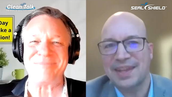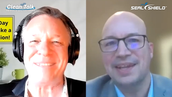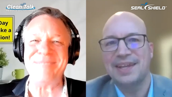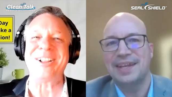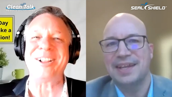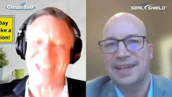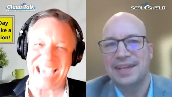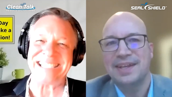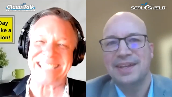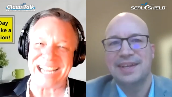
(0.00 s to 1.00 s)
Speaker 1: Do people
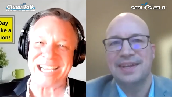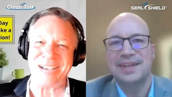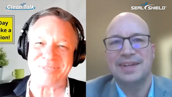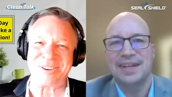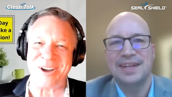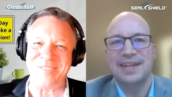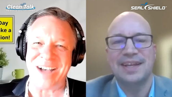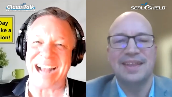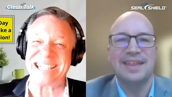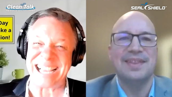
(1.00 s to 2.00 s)
like setting up the
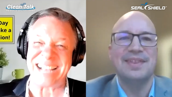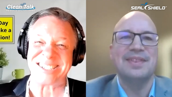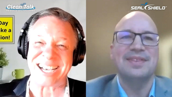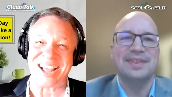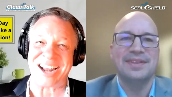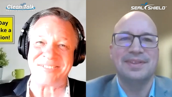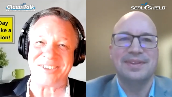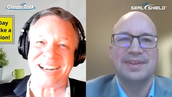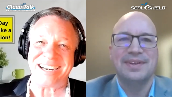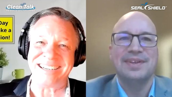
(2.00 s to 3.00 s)
robot? It sounds like a lot
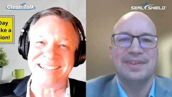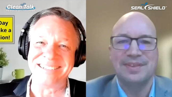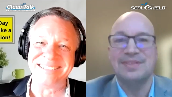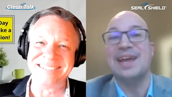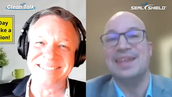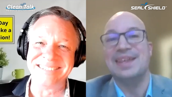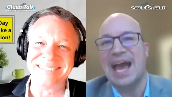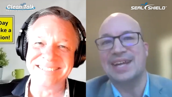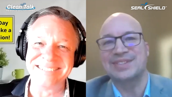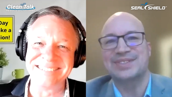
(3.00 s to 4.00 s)
of fun.
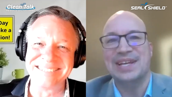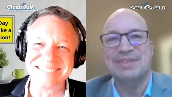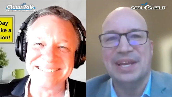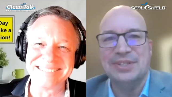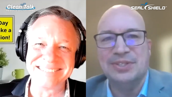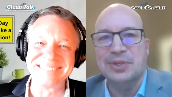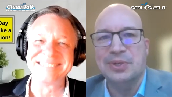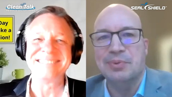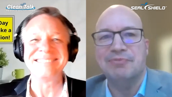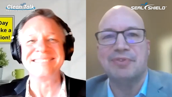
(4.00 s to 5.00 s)
Speaker 2: Yes, they, they
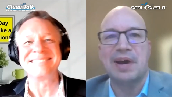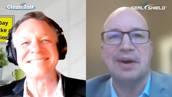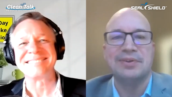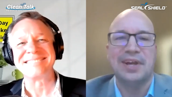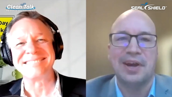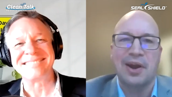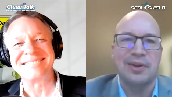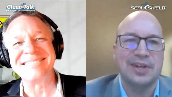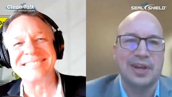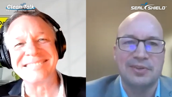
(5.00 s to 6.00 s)
do. We found
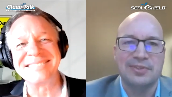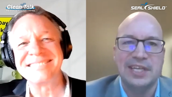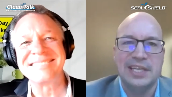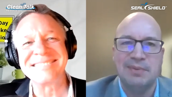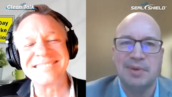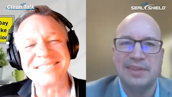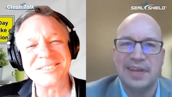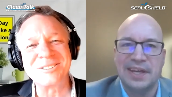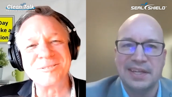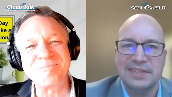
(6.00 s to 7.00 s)
our, our team and
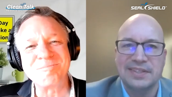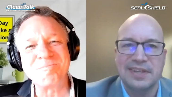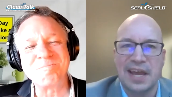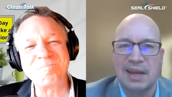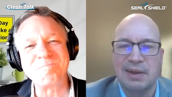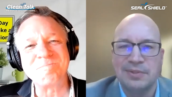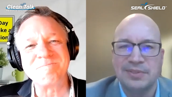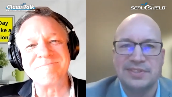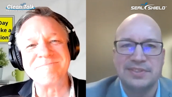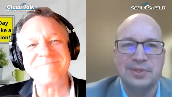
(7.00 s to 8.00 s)
the uh, who
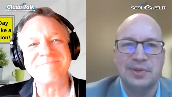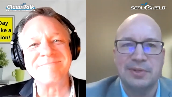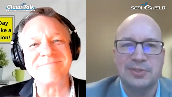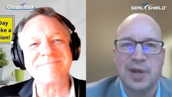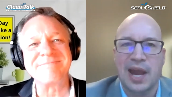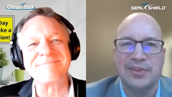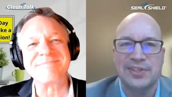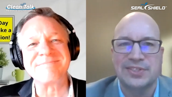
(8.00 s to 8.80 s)
was doing a trial in the